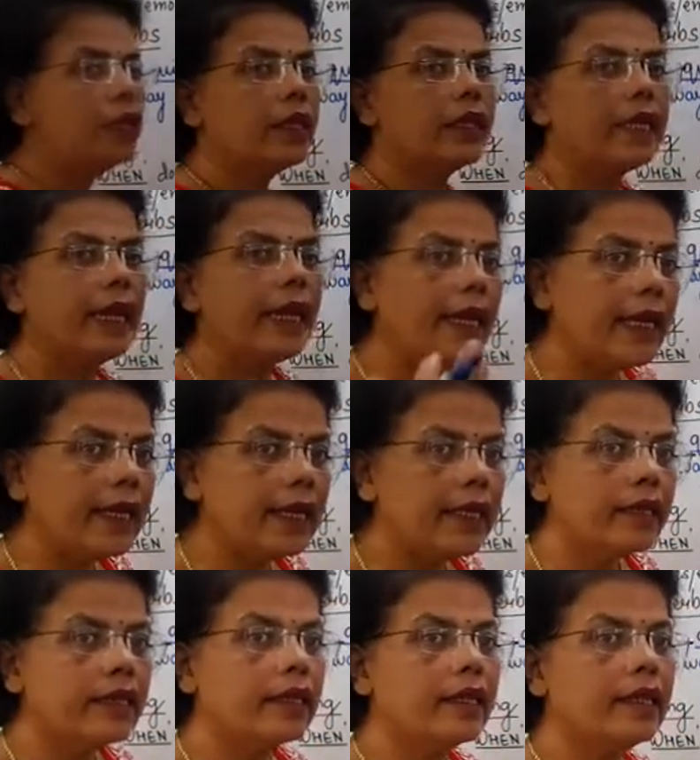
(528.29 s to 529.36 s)
tell
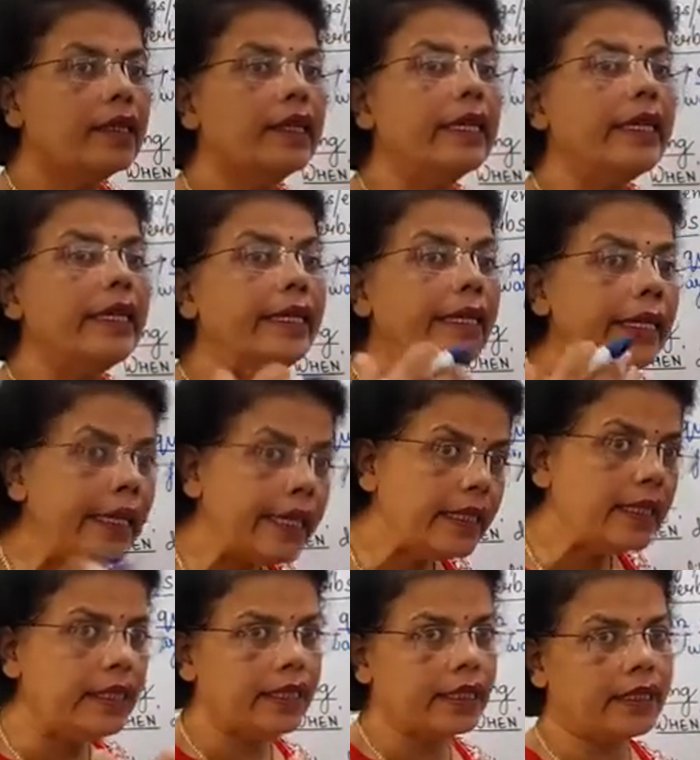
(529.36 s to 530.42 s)
the
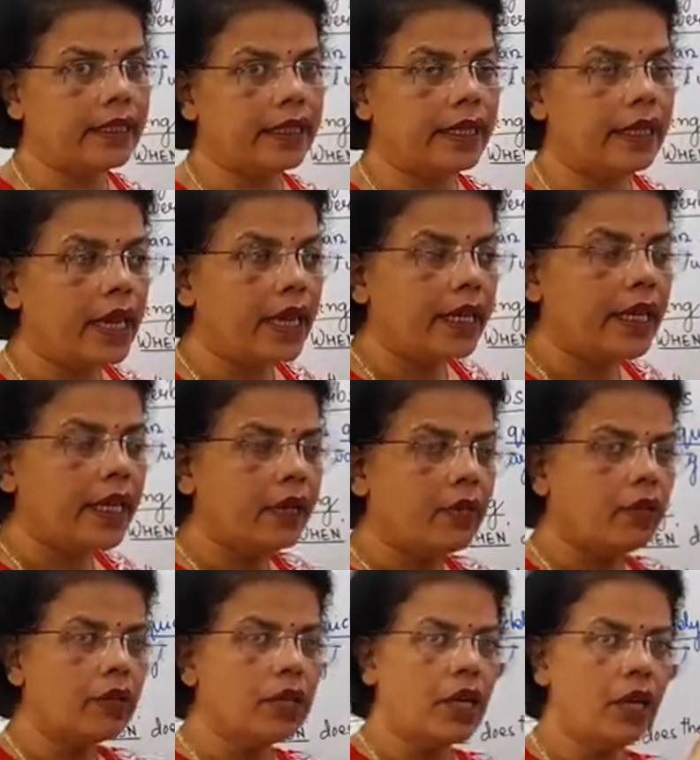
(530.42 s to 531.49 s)
intensity ki it
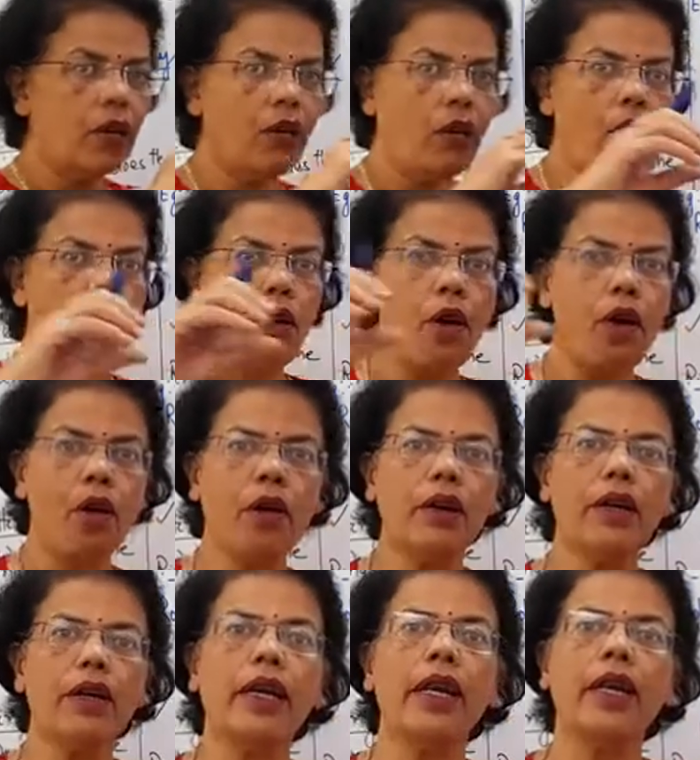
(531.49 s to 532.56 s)
was a long
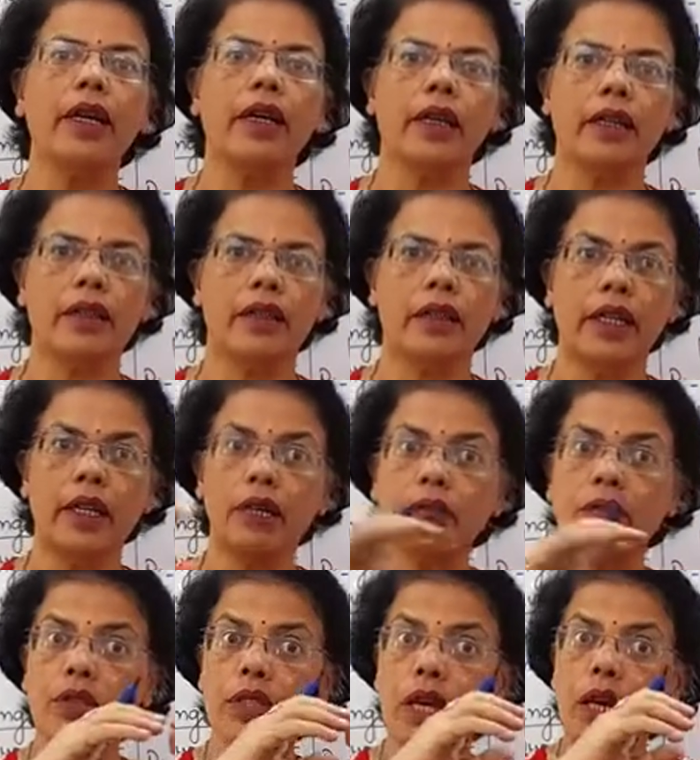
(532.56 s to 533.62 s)
ring. It was
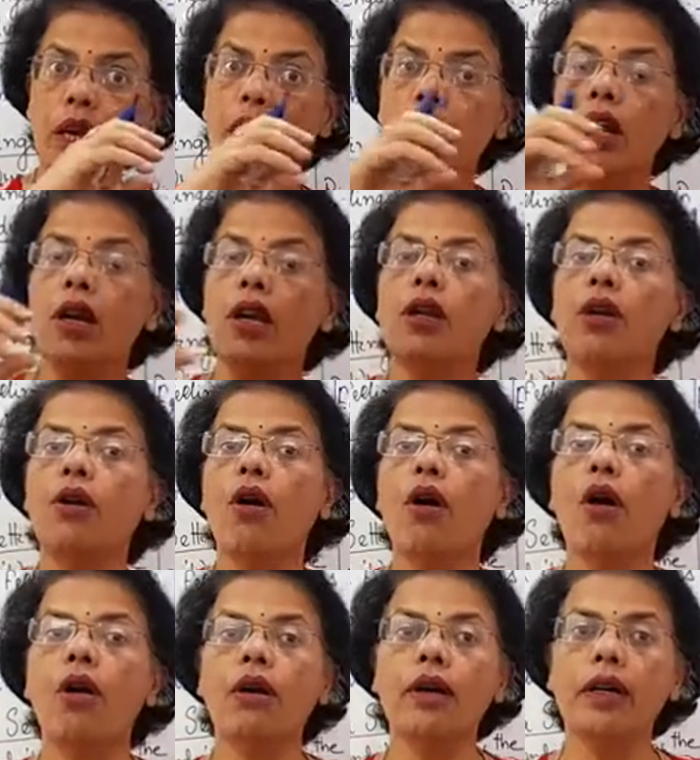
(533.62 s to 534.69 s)
a
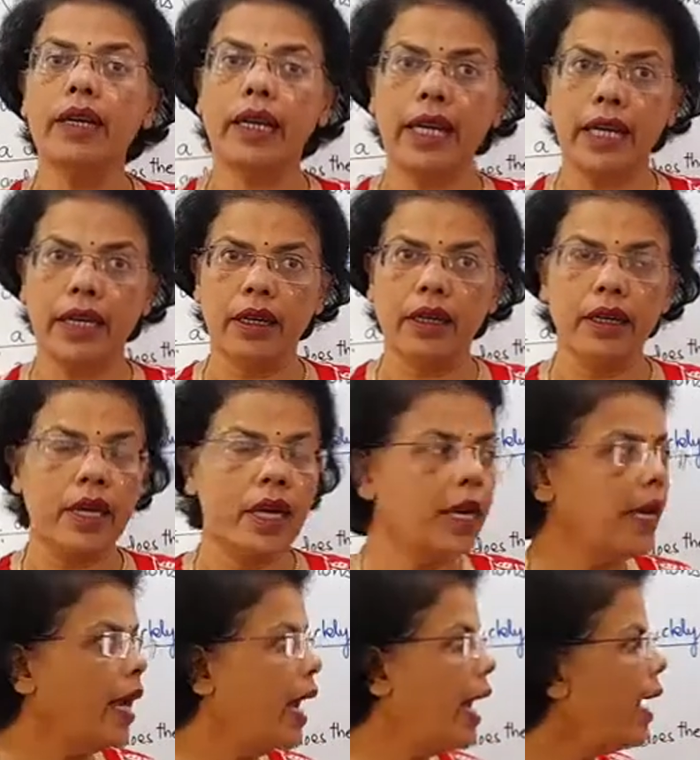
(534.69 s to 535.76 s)
long ring.
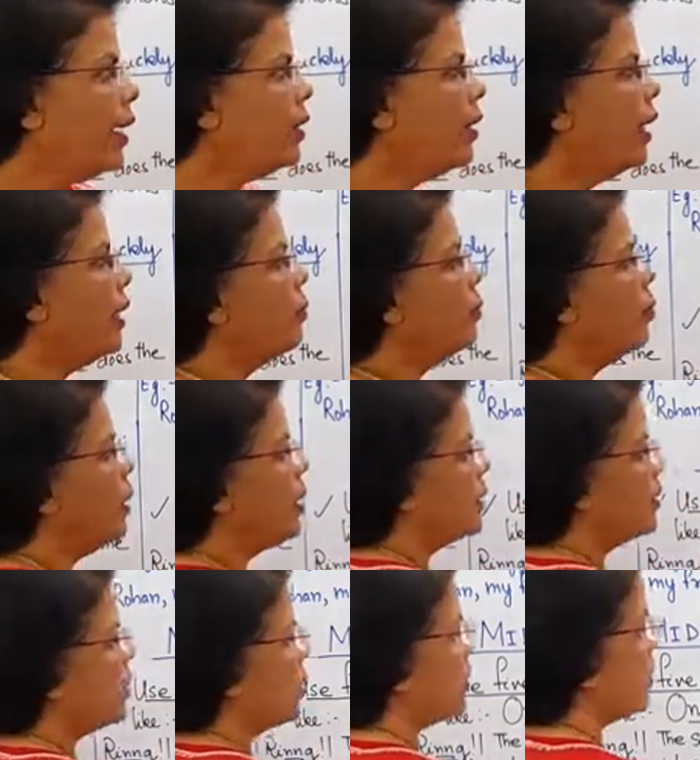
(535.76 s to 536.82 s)
And like
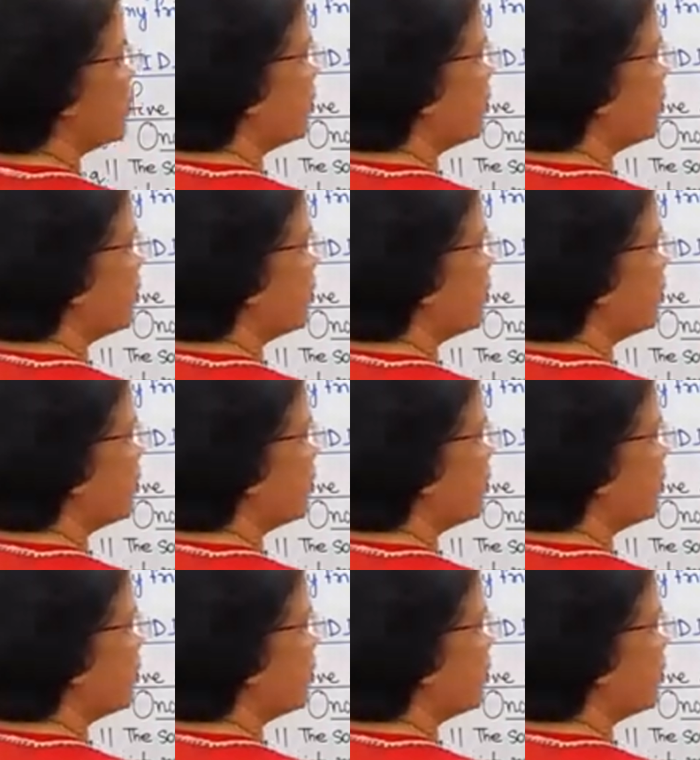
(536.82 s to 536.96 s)
buzz,